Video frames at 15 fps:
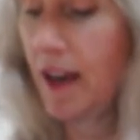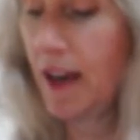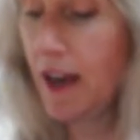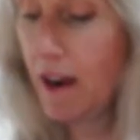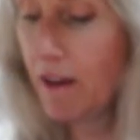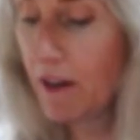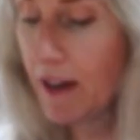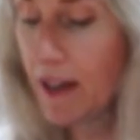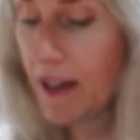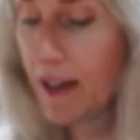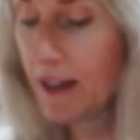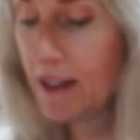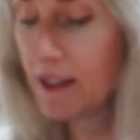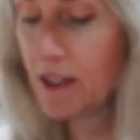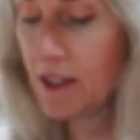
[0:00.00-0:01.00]
Here he
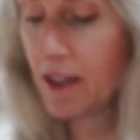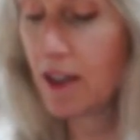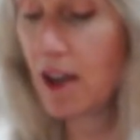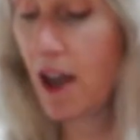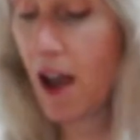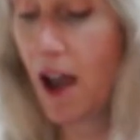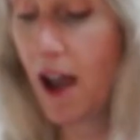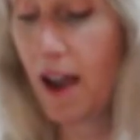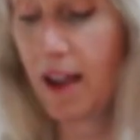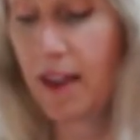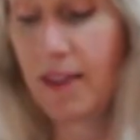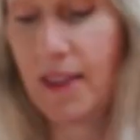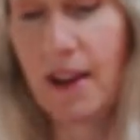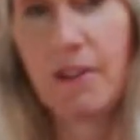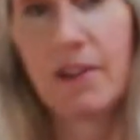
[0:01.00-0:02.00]
is.
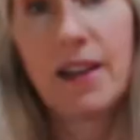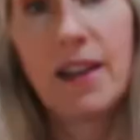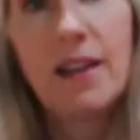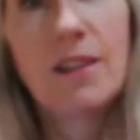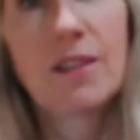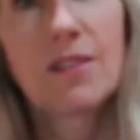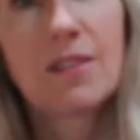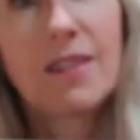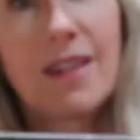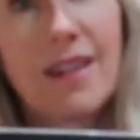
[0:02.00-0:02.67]
There he is.